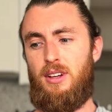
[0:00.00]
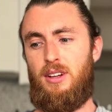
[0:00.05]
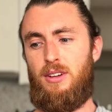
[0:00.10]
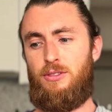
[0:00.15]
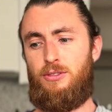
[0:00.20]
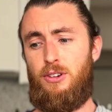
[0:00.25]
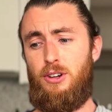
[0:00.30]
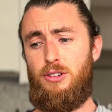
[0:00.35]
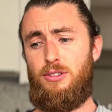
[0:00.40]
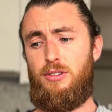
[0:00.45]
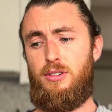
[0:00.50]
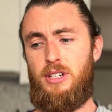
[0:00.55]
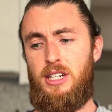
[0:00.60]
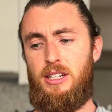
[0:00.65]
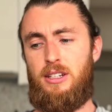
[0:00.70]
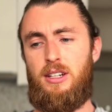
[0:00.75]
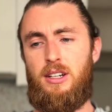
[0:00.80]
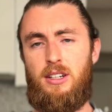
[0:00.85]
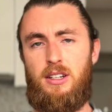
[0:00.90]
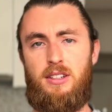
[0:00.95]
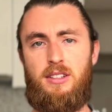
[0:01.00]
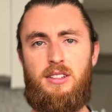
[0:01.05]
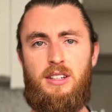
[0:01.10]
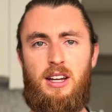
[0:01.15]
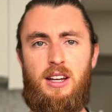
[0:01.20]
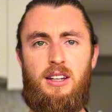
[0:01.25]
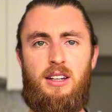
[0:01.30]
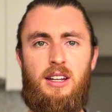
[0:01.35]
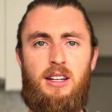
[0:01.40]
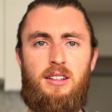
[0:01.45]
first, you need to
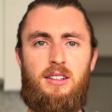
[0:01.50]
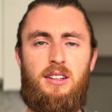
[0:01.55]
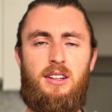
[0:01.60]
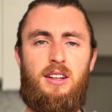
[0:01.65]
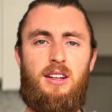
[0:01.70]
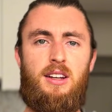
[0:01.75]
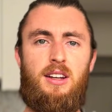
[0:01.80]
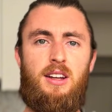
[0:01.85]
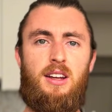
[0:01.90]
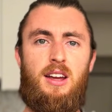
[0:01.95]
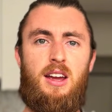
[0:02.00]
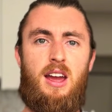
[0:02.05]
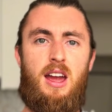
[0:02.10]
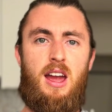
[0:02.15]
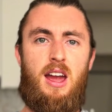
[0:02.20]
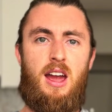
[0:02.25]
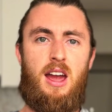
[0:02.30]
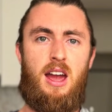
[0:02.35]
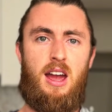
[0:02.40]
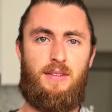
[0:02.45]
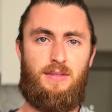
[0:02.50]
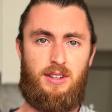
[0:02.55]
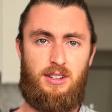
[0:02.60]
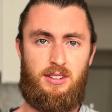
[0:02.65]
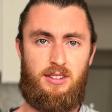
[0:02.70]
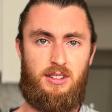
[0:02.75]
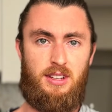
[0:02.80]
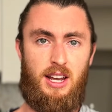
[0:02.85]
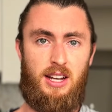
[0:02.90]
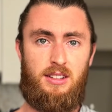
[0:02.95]
understand that having
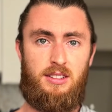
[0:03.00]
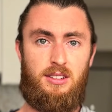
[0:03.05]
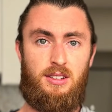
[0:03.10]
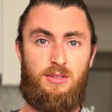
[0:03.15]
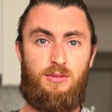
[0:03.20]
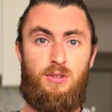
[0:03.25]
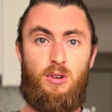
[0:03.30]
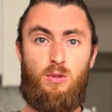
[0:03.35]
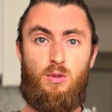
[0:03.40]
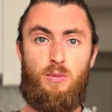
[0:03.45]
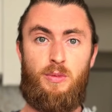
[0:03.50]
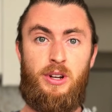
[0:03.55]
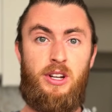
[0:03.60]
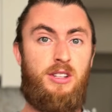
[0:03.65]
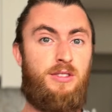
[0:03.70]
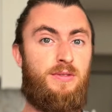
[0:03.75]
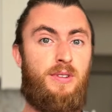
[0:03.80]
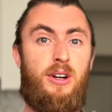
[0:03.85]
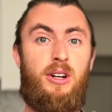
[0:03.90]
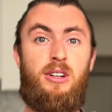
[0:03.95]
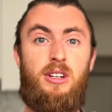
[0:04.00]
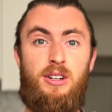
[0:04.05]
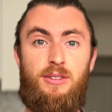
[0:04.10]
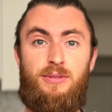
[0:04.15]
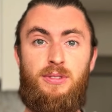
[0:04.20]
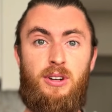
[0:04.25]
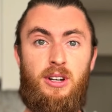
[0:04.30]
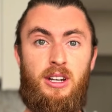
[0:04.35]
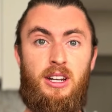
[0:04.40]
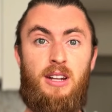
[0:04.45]
sex for women is very
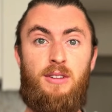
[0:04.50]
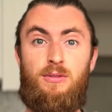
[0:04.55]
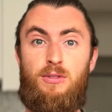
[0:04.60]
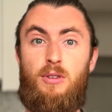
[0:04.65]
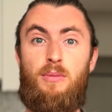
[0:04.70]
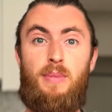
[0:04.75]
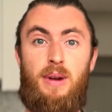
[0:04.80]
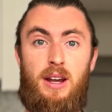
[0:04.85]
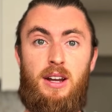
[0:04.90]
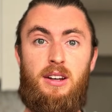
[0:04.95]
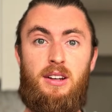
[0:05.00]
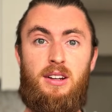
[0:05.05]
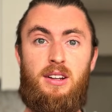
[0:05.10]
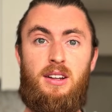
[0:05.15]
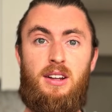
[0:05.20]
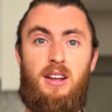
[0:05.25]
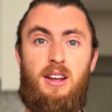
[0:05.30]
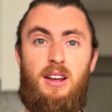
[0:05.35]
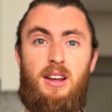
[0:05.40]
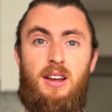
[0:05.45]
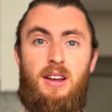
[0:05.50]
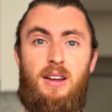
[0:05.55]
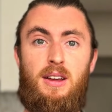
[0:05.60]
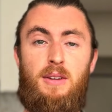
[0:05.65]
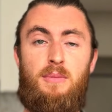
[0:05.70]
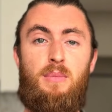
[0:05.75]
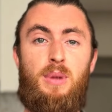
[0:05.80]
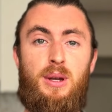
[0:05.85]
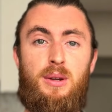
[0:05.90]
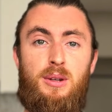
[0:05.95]
different than for men
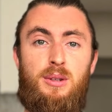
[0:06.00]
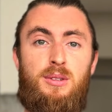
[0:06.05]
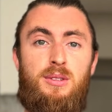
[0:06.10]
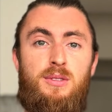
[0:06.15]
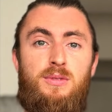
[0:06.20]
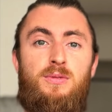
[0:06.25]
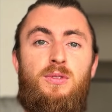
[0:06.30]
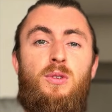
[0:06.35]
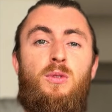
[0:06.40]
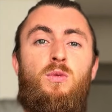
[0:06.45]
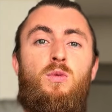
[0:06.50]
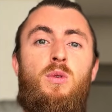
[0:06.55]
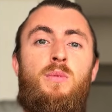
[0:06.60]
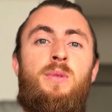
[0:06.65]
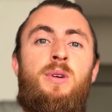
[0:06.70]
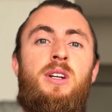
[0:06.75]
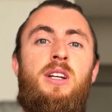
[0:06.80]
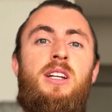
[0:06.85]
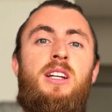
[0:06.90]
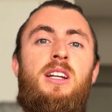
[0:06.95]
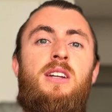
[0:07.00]
because for women it